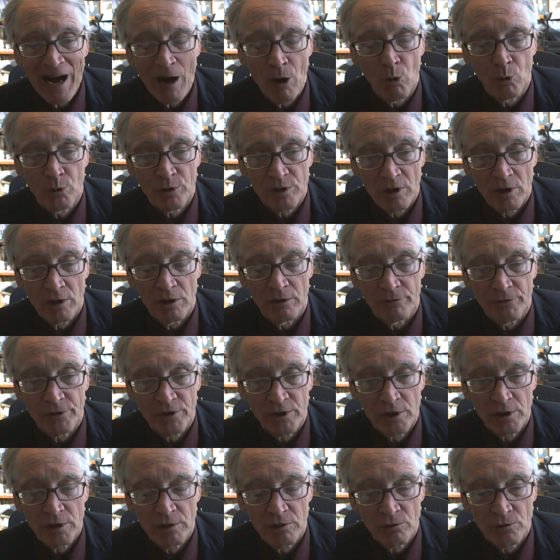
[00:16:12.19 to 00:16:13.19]
out
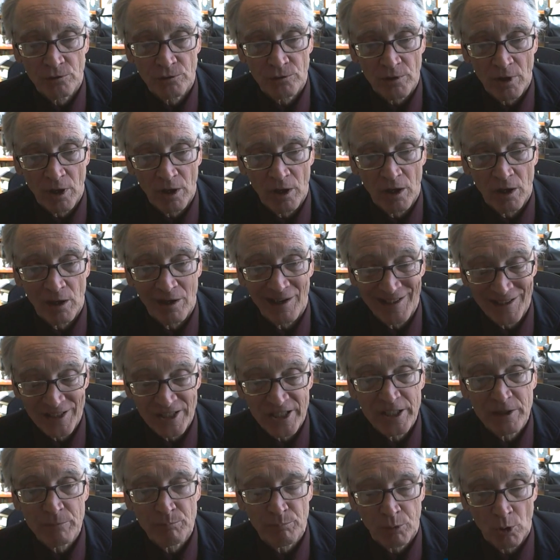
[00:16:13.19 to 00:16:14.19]
of these
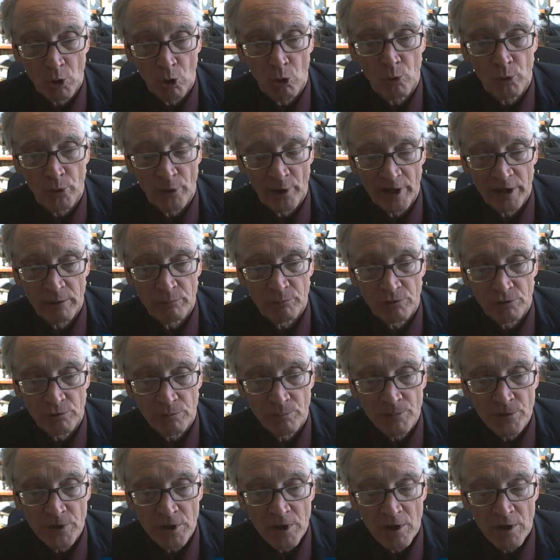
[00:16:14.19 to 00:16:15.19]
elite programs